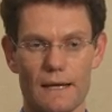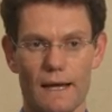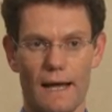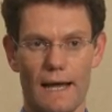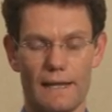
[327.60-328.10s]

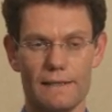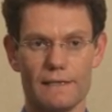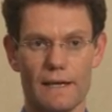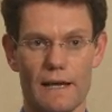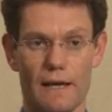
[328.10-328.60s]
And
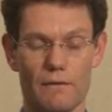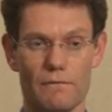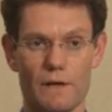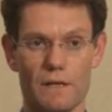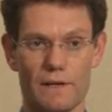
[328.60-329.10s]

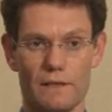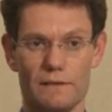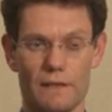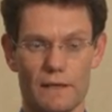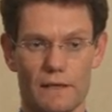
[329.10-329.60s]

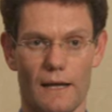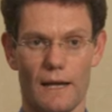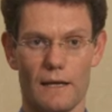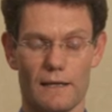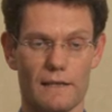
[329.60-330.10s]

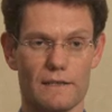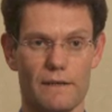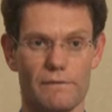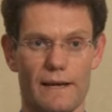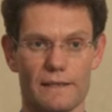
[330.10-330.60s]
Vodafone Qatar,
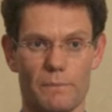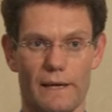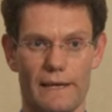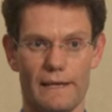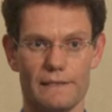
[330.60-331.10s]
in fact,
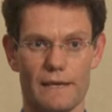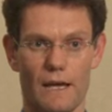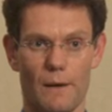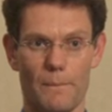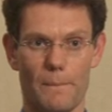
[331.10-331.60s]
paid,
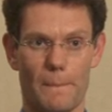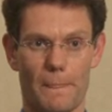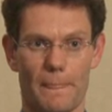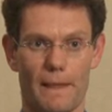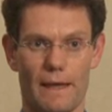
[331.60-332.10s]
on
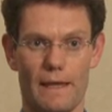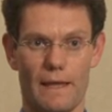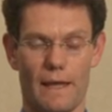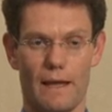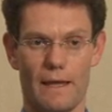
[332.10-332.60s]

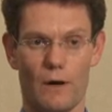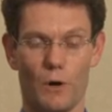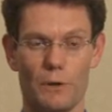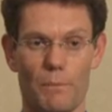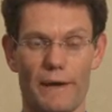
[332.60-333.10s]

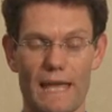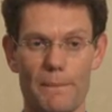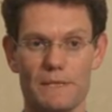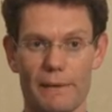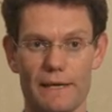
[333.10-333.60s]
a per
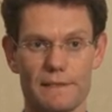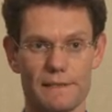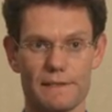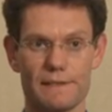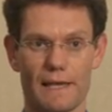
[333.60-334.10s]
capita
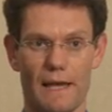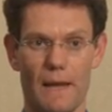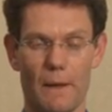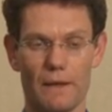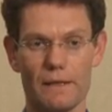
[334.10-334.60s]
basis,
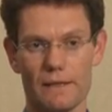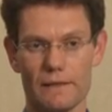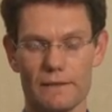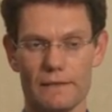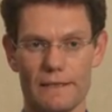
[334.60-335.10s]

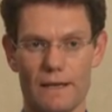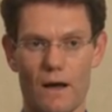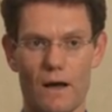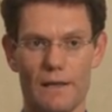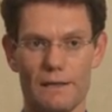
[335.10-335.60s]
the
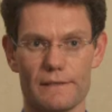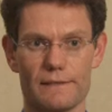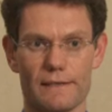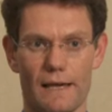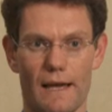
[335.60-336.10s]
highest